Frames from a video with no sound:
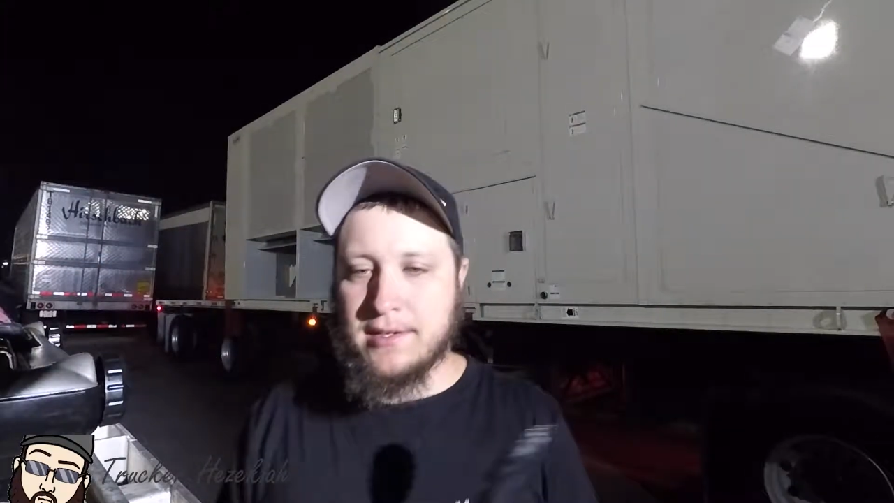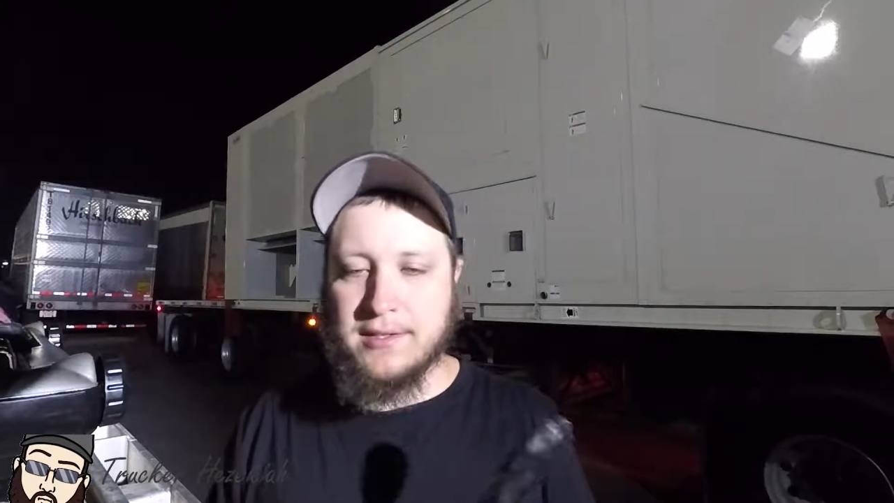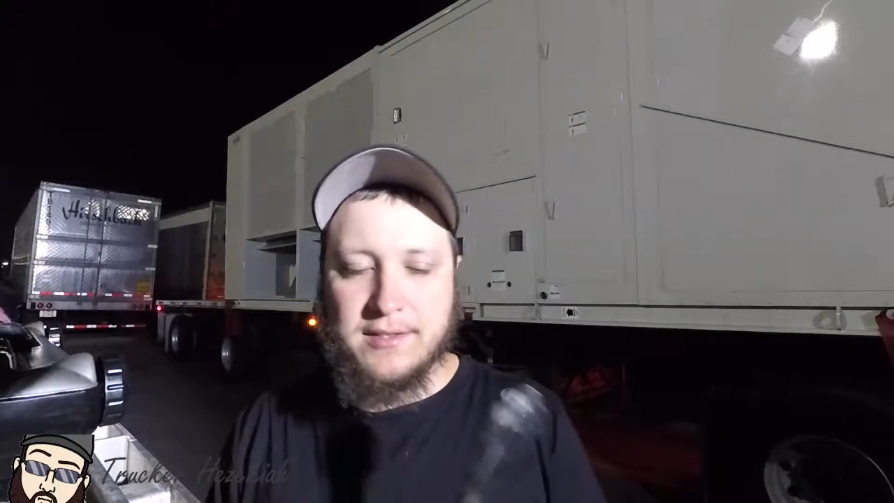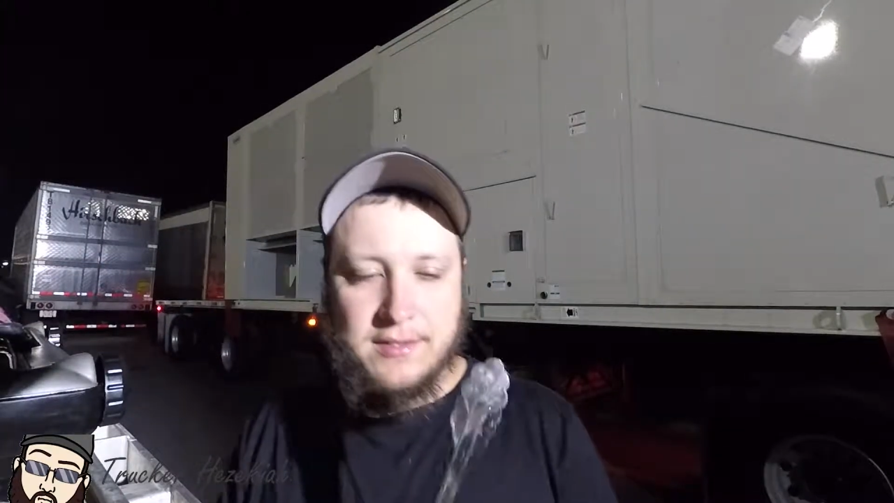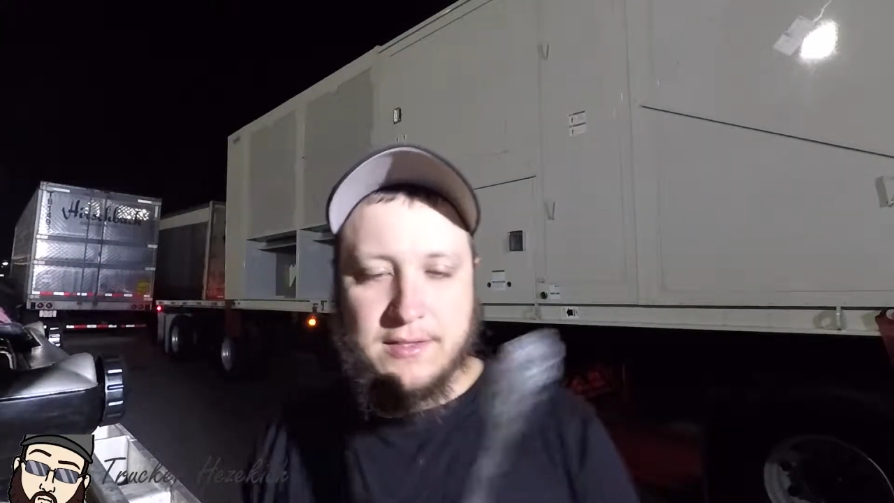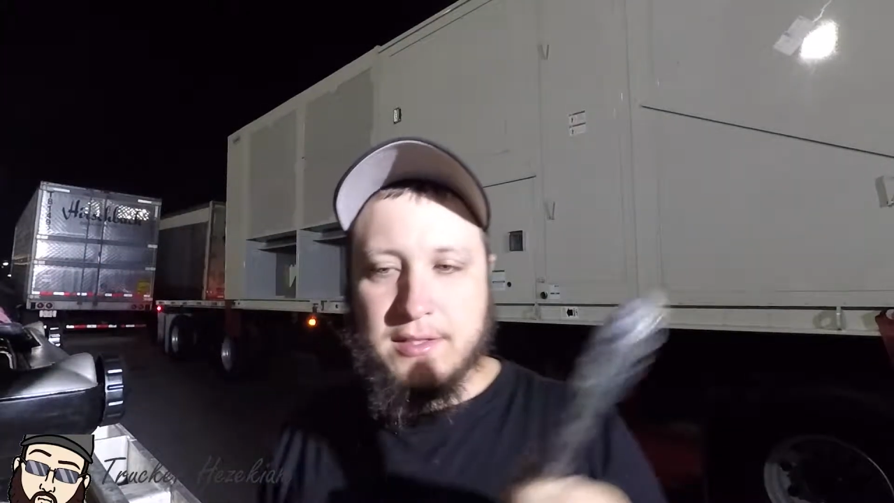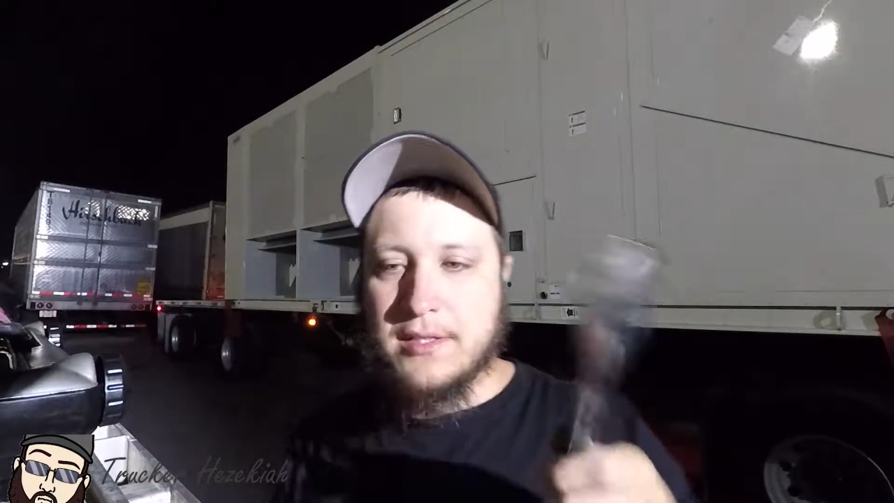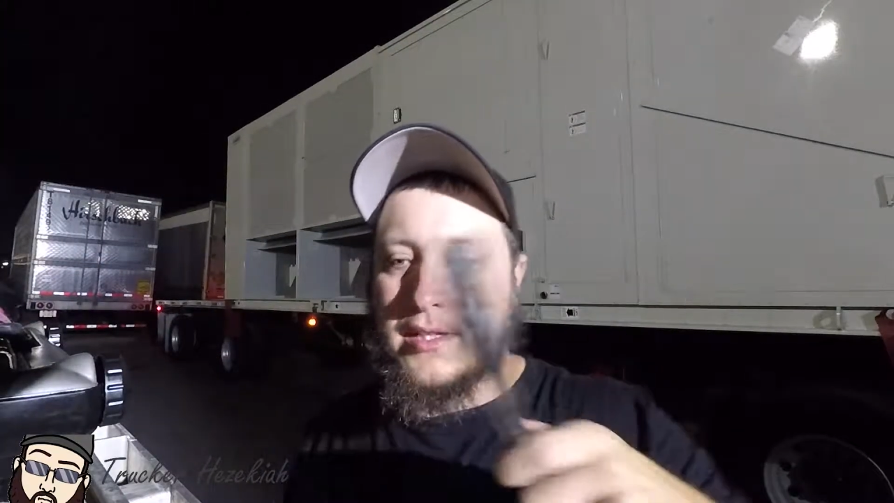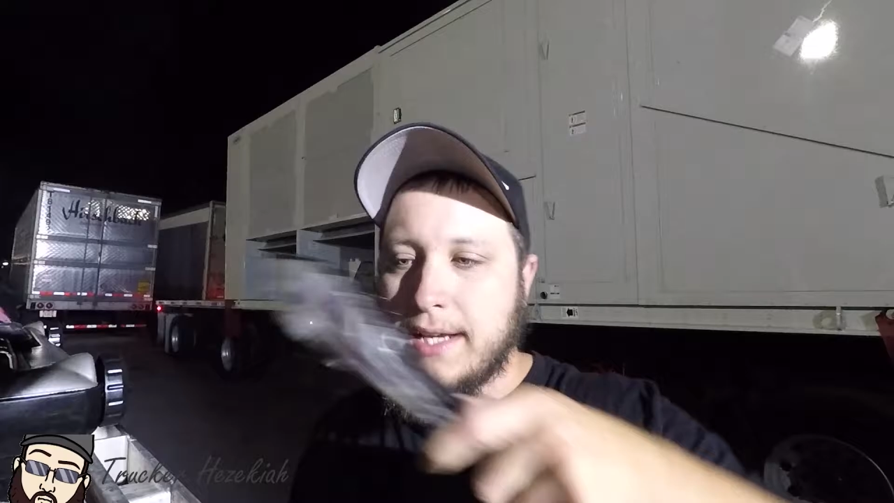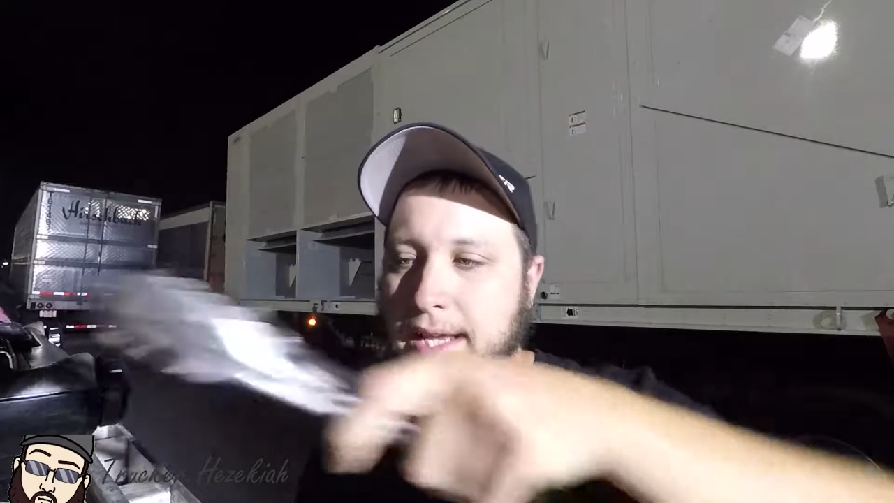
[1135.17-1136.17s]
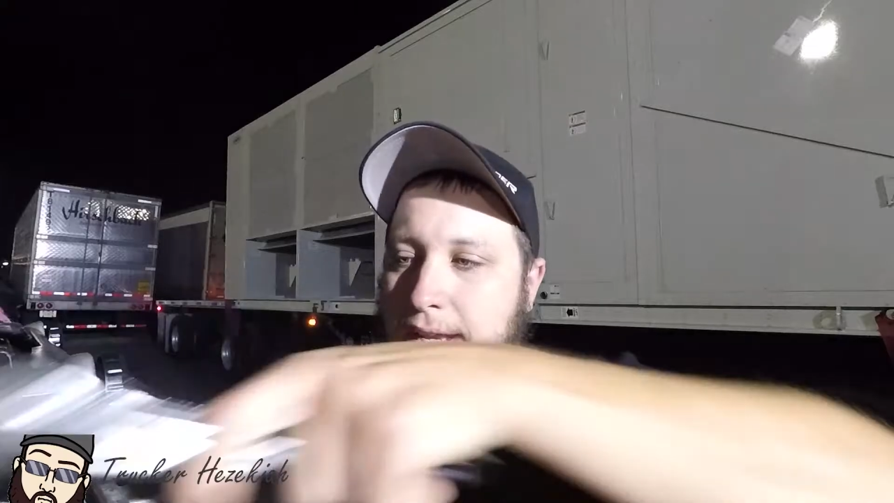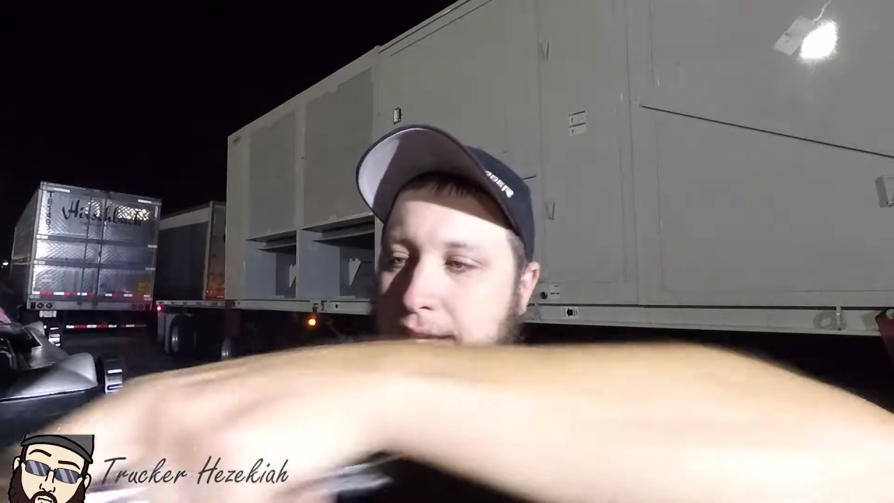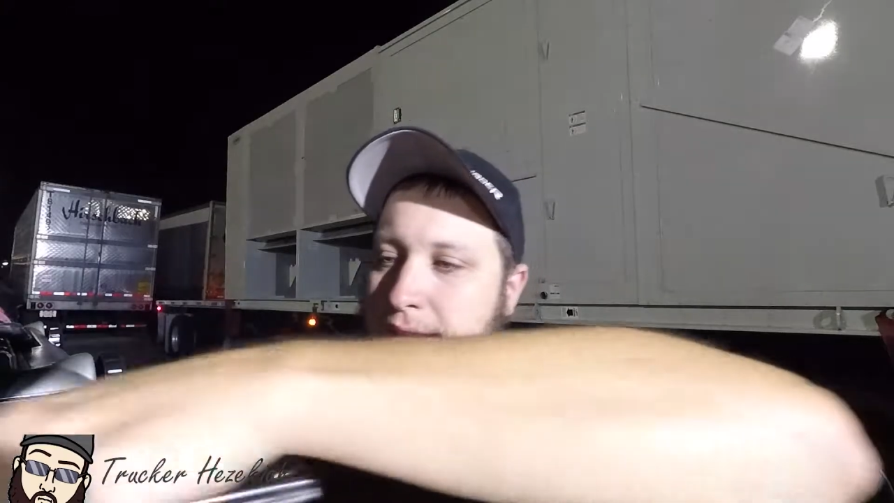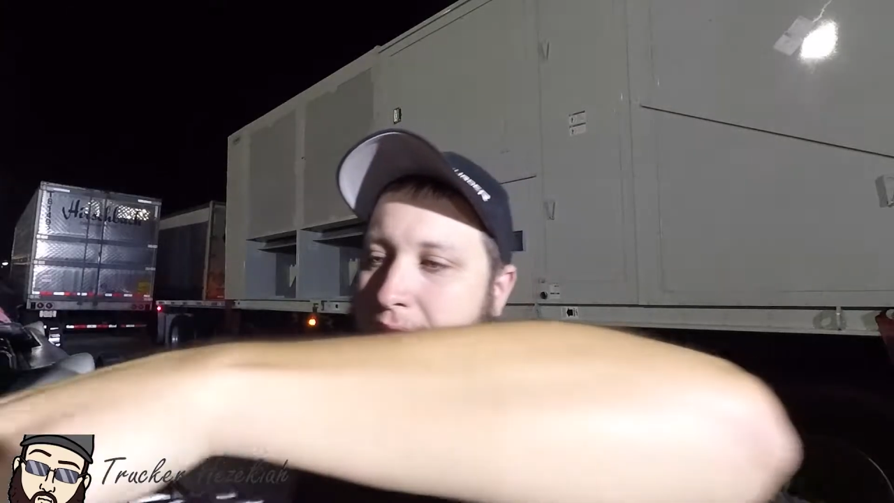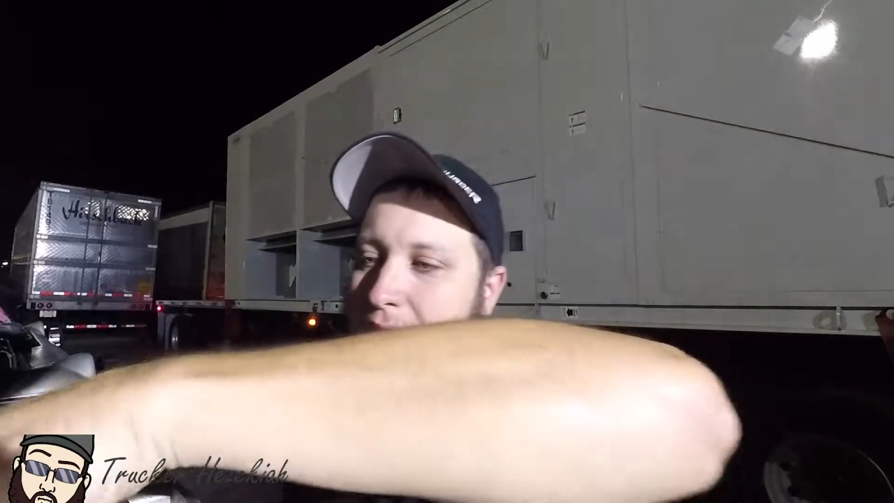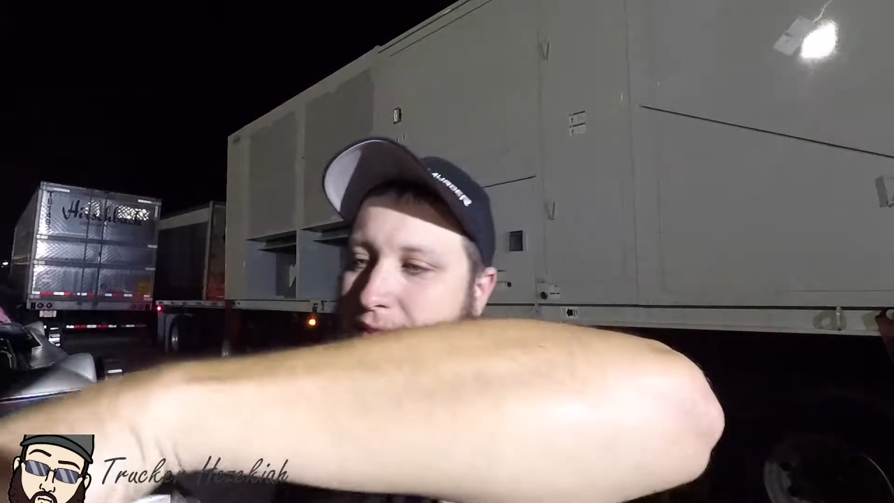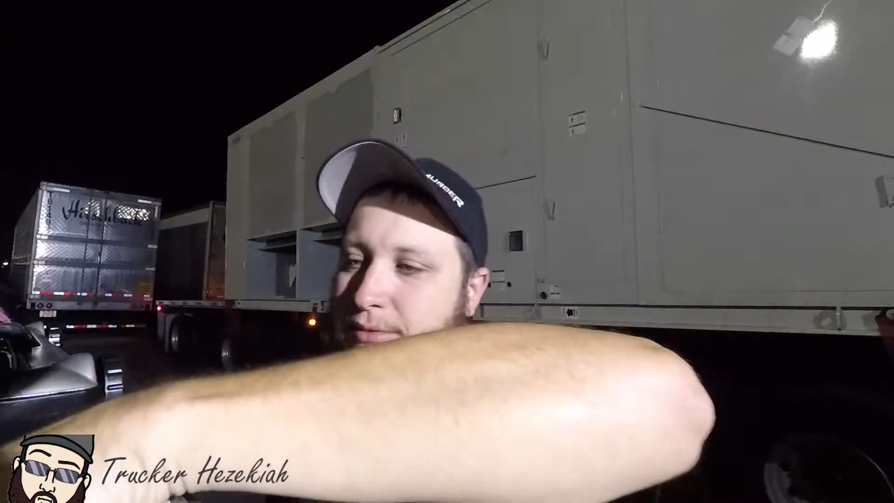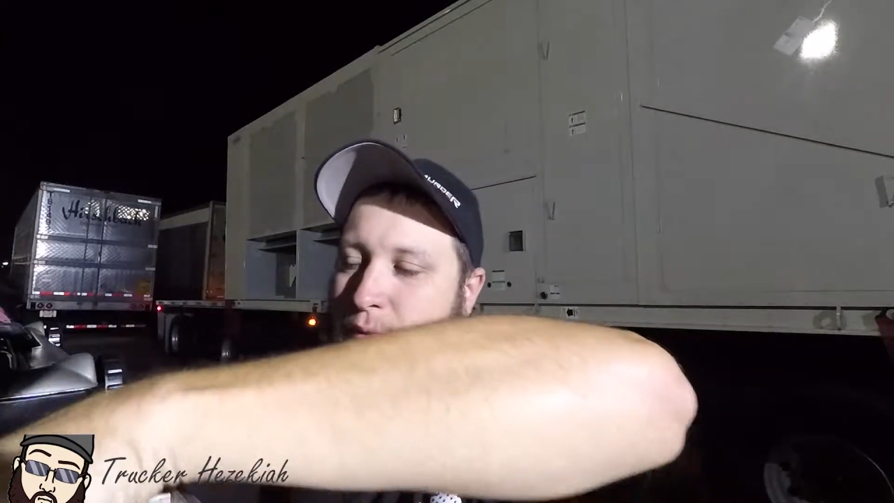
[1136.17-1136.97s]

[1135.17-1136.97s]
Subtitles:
And next,